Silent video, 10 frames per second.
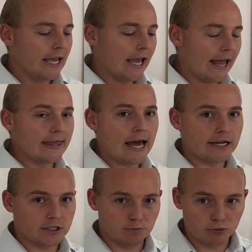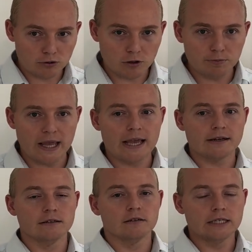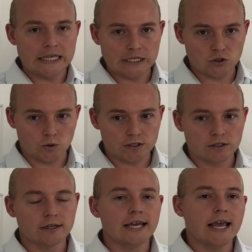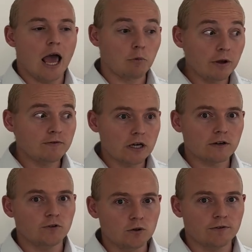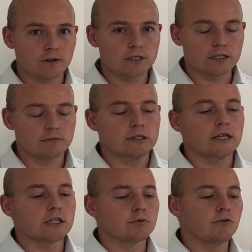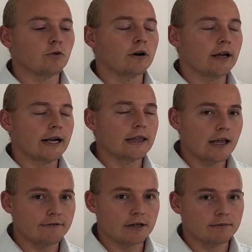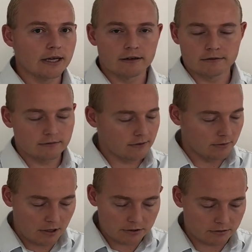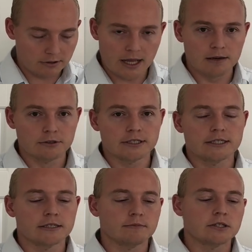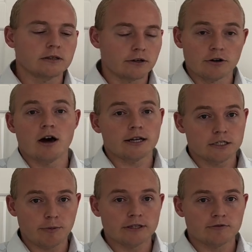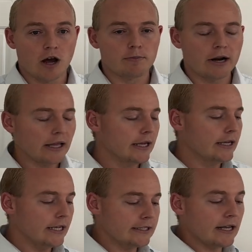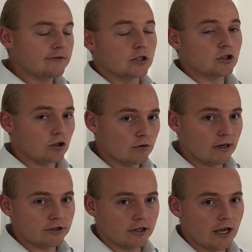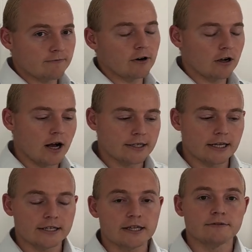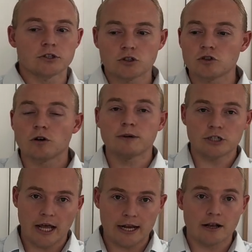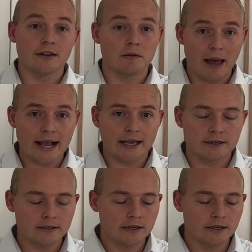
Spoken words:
And that is a propane heat source. And we've done a few different systems like this before, and I love them. They're the most reliable systems. They're not expensive to operate. It saves us so much on the upfront cost. It saves us so much headache on the back end.